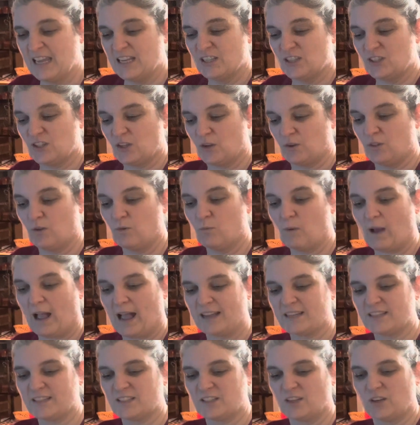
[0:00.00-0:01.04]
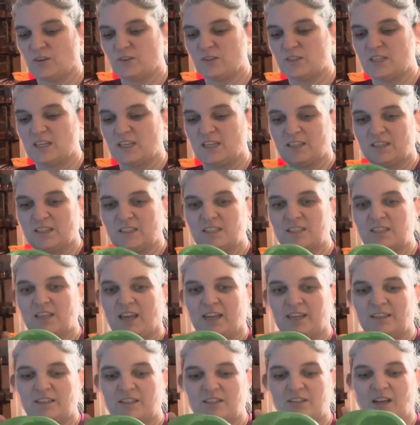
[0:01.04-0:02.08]
So the wax goes
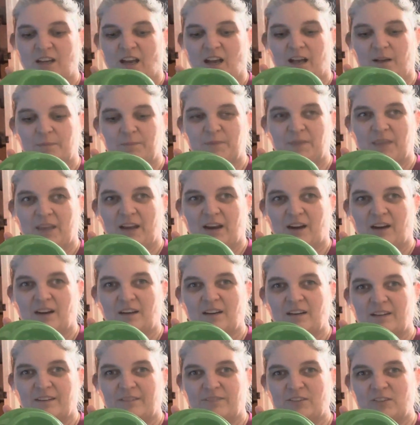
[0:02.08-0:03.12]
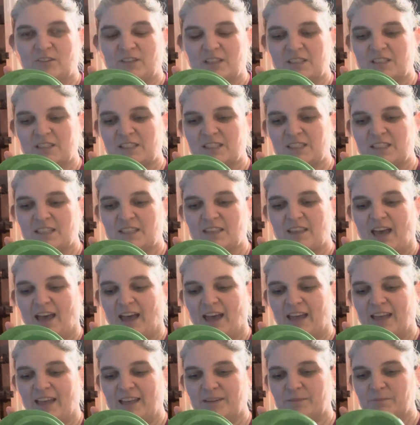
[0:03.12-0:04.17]
inside the top there, if you can see
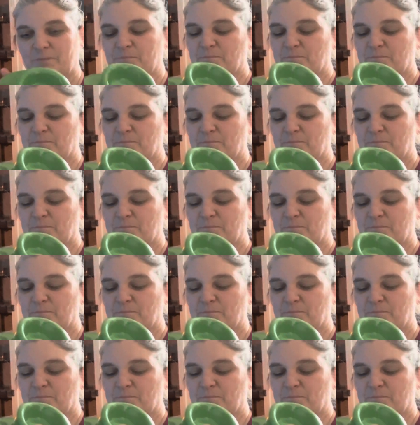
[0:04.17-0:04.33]
that.